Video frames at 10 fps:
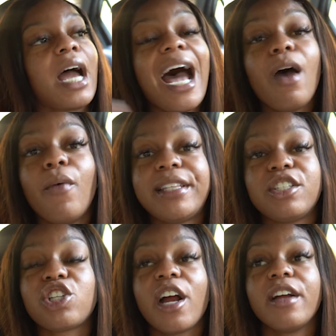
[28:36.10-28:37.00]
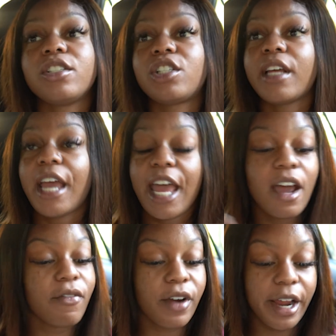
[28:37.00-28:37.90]
I went to church
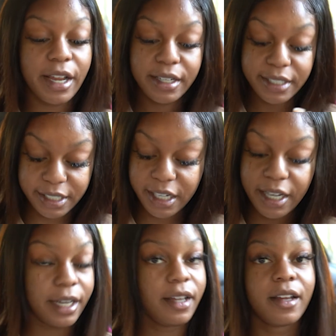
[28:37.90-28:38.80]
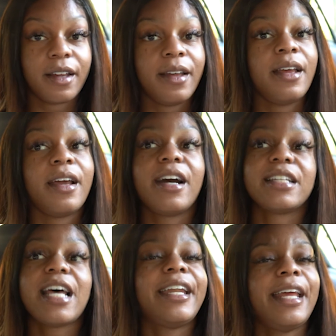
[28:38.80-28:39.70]
every Sunday,
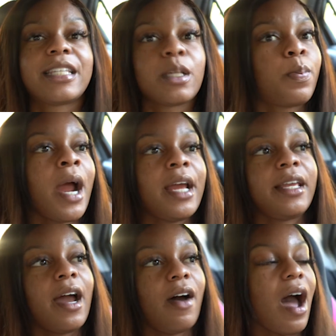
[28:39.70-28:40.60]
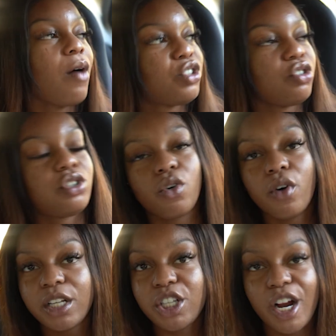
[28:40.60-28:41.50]
because I needed to pray, y'all. I was used to
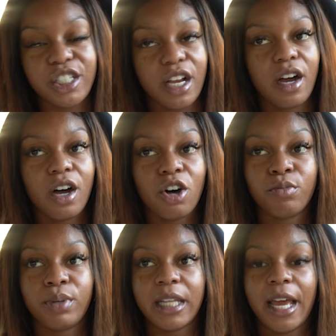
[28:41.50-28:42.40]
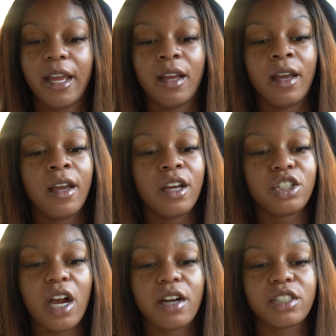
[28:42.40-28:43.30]
going to church at home, but like,
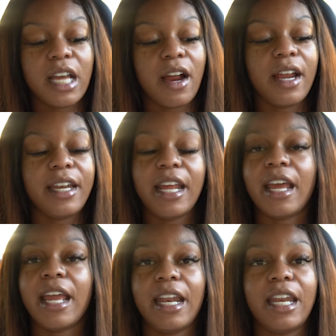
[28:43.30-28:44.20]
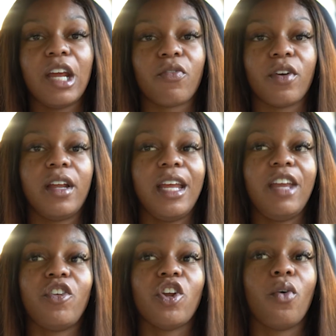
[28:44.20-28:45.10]
church there, it did hit different.
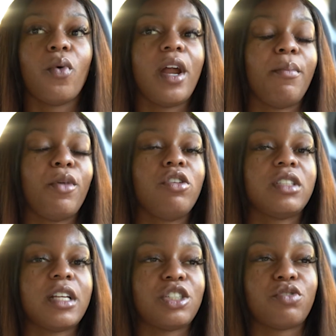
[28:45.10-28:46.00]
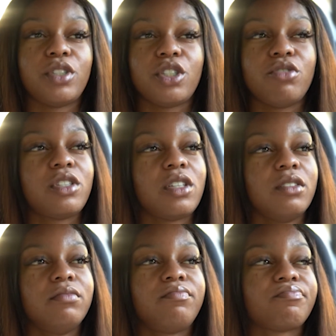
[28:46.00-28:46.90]
Even though it wasn't the music that you was used to,